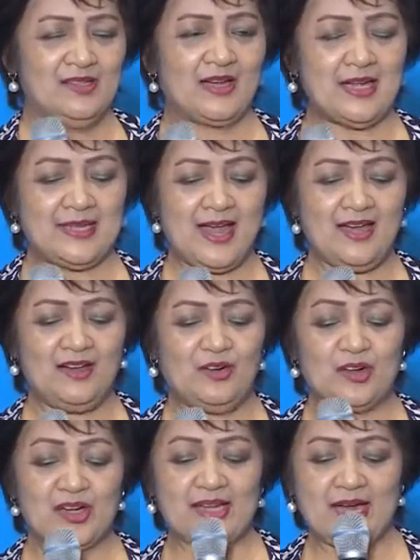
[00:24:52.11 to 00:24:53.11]
Kaya
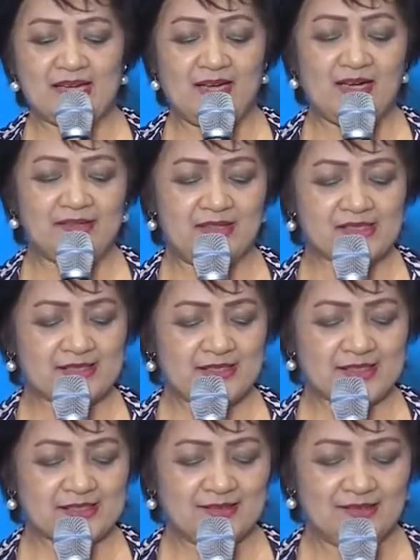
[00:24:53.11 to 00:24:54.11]
coronary heart
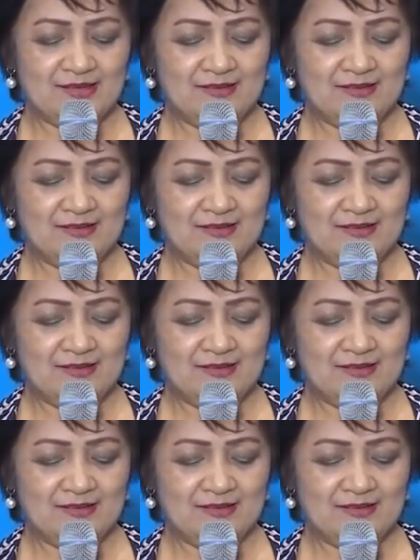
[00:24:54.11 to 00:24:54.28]
disease.